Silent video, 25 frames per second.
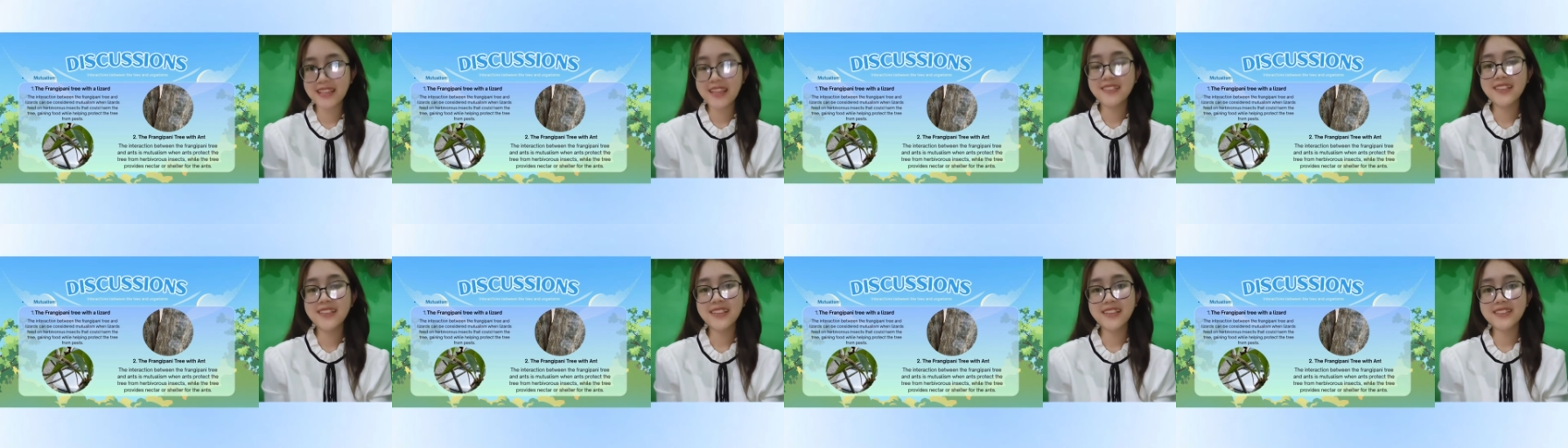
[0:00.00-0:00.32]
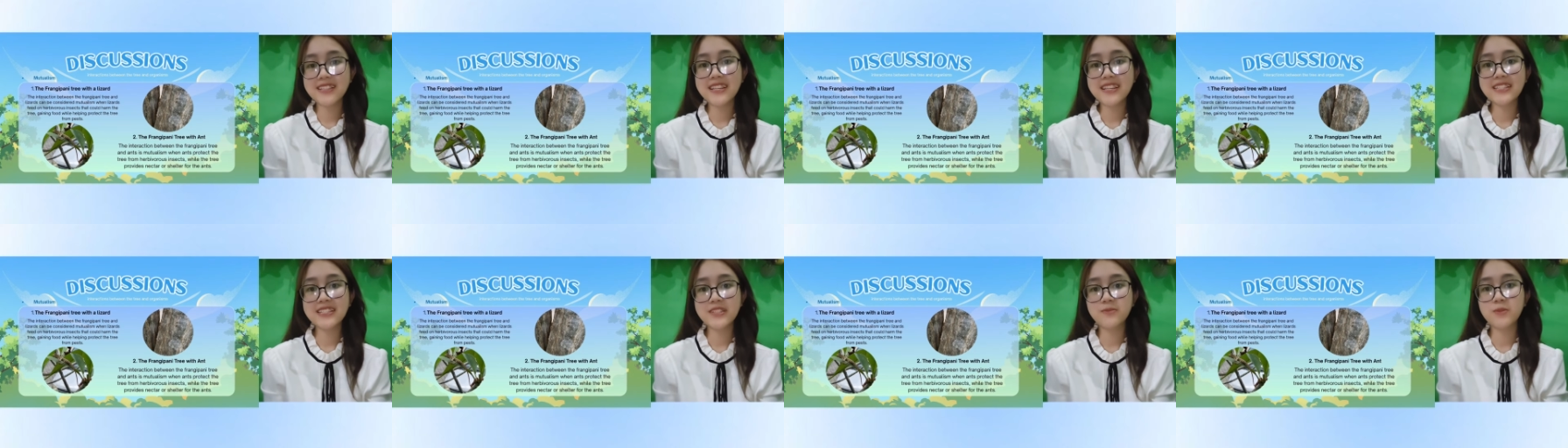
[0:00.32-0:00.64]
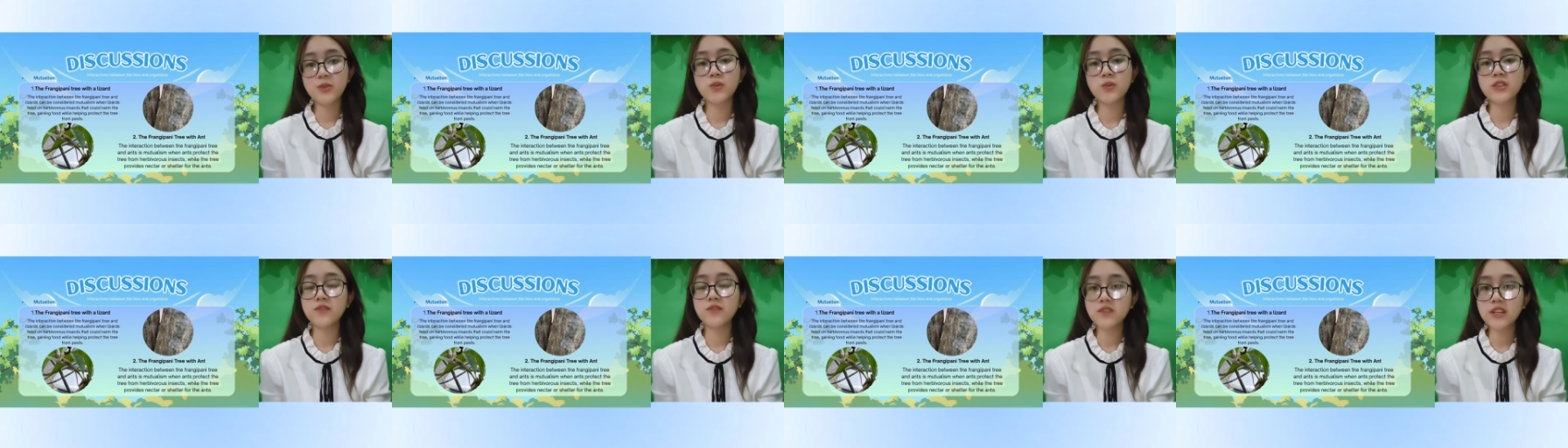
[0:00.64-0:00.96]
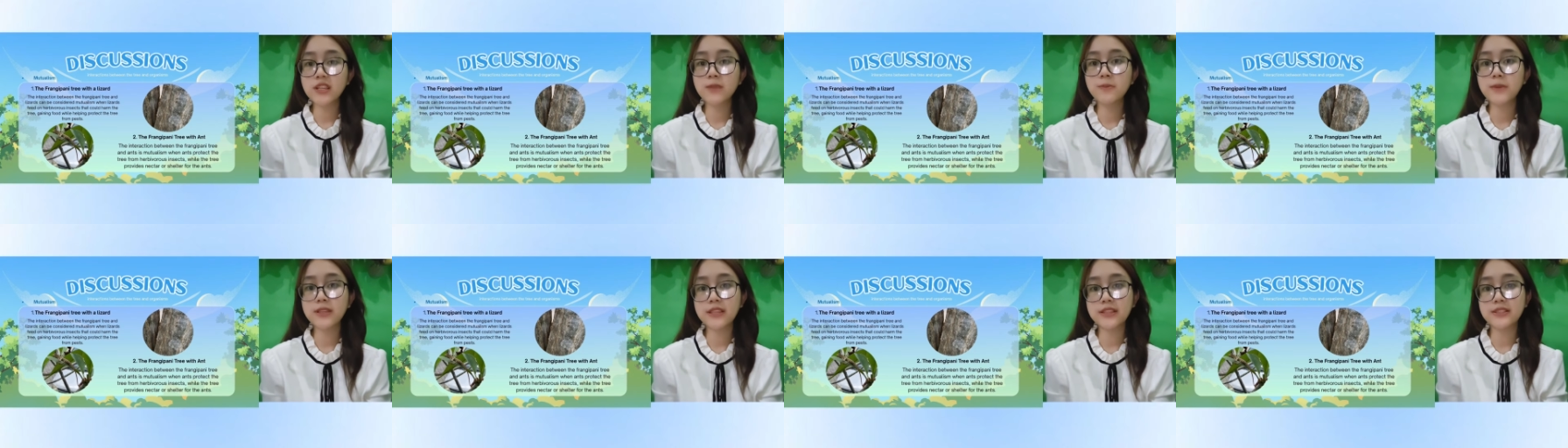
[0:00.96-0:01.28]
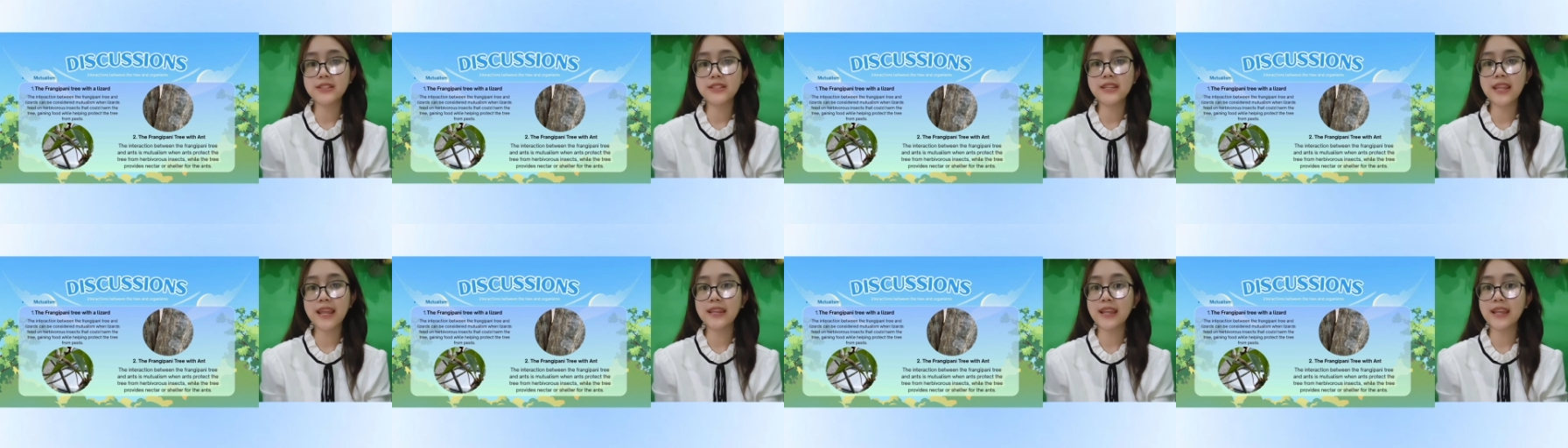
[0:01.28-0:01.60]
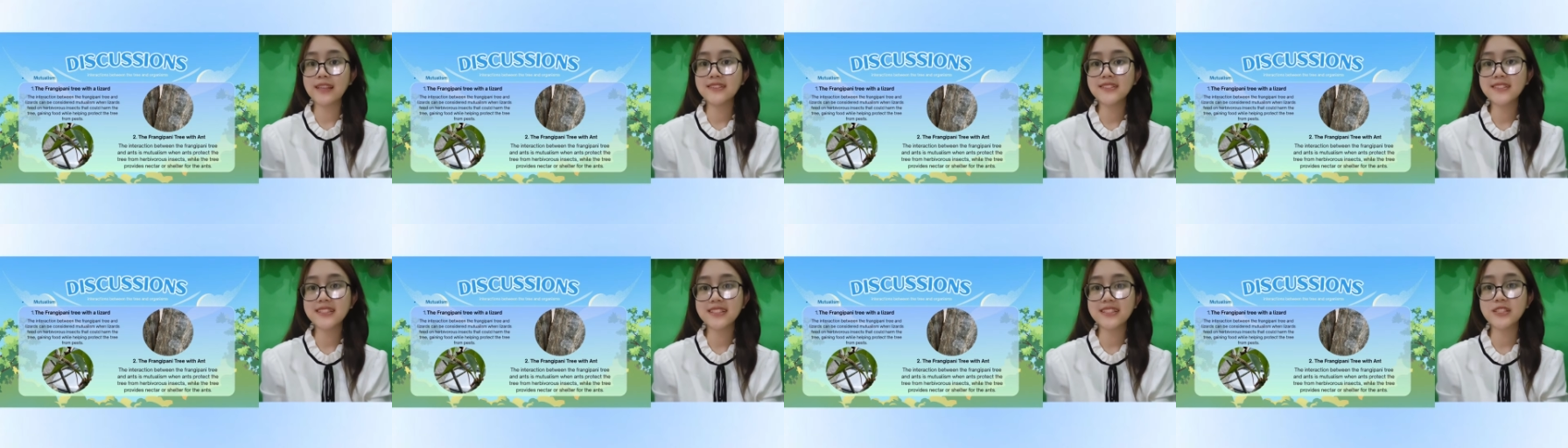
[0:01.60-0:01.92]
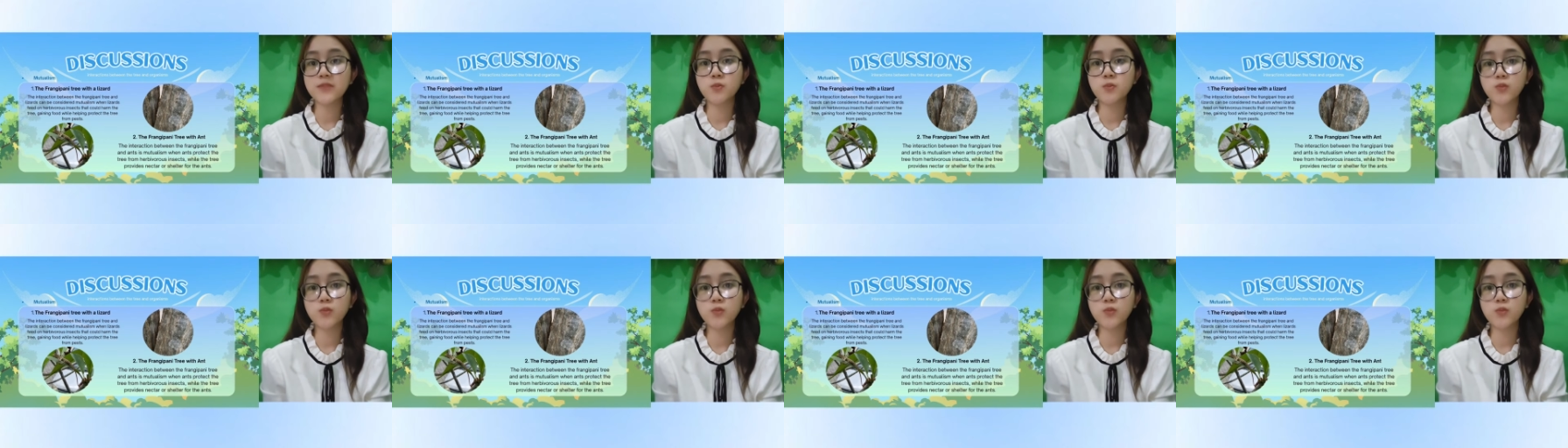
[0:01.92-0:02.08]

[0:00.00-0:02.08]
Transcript: The interaction between the frangipani tree and ants is